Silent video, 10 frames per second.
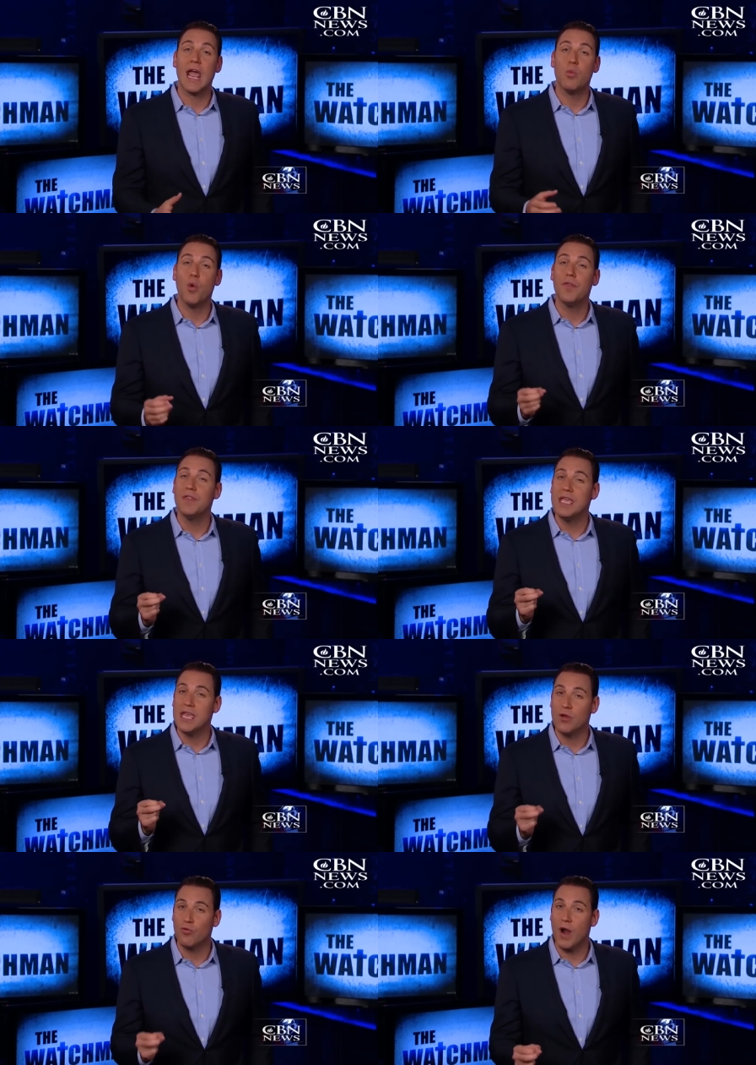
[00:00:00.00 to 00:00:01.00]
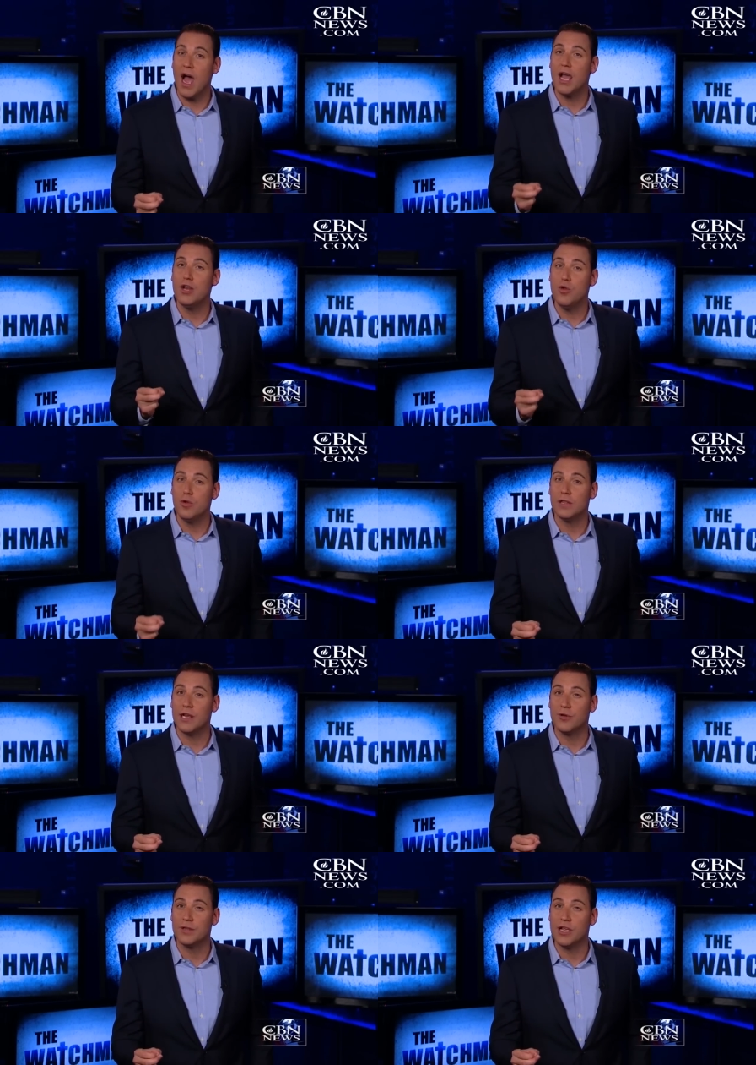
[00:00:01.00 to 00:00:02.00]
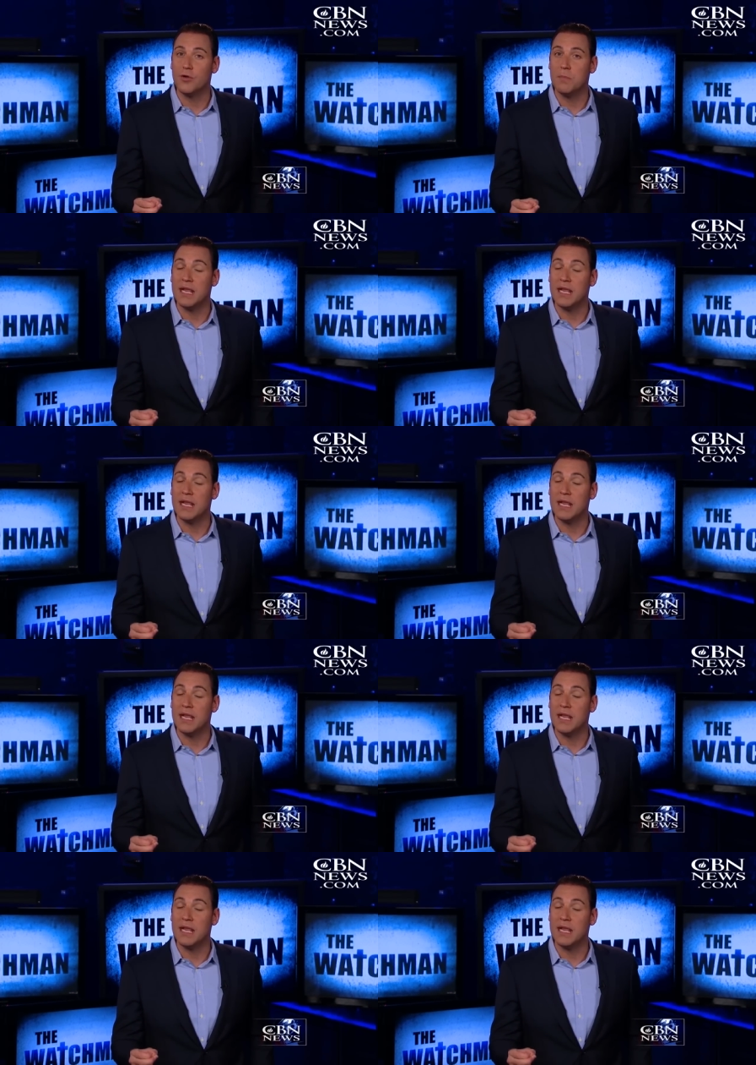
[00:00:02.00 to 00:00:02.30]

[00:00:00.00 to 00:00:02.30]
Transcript: and what the Iran nuclear deal